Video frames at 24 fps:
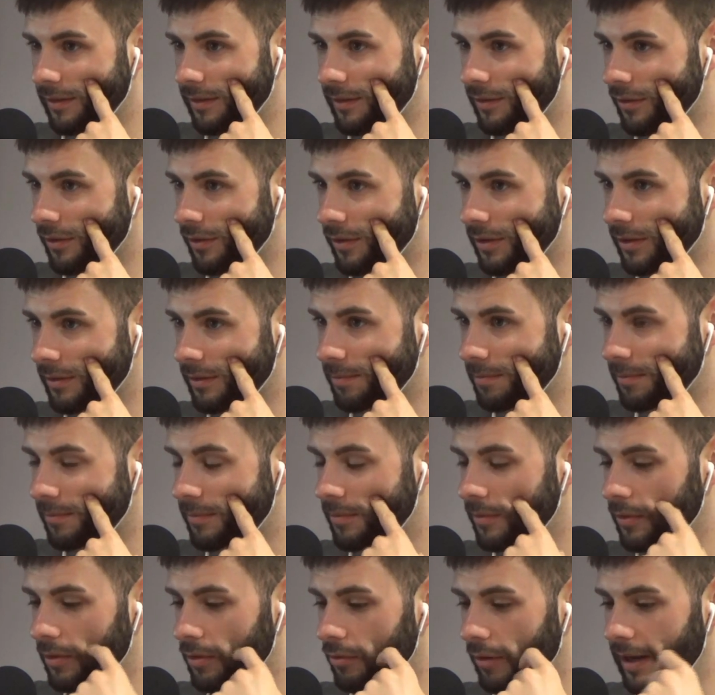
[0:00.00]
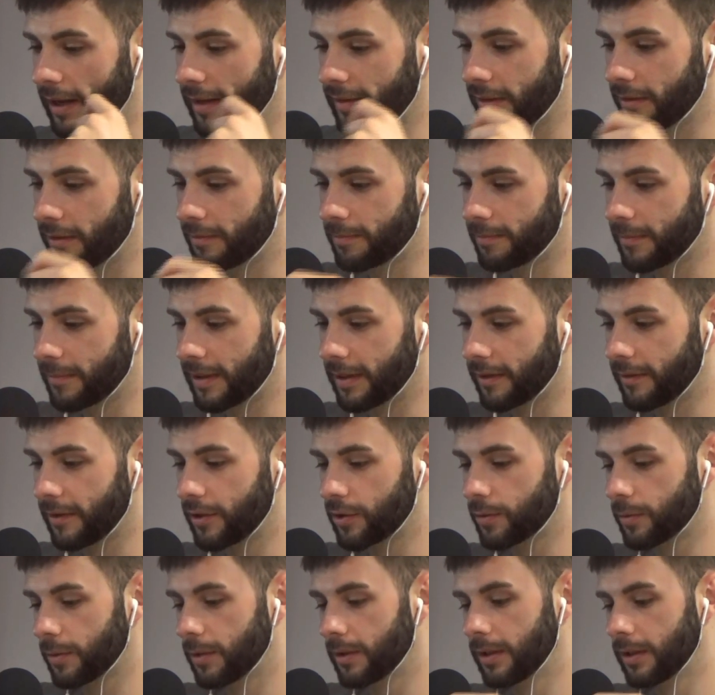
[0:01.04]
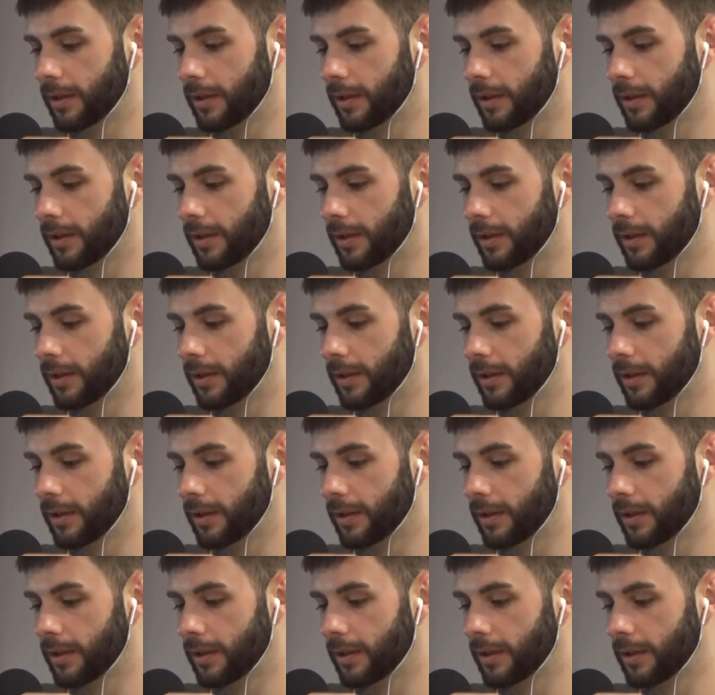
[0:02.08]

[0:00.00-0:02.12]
just a crazy individual.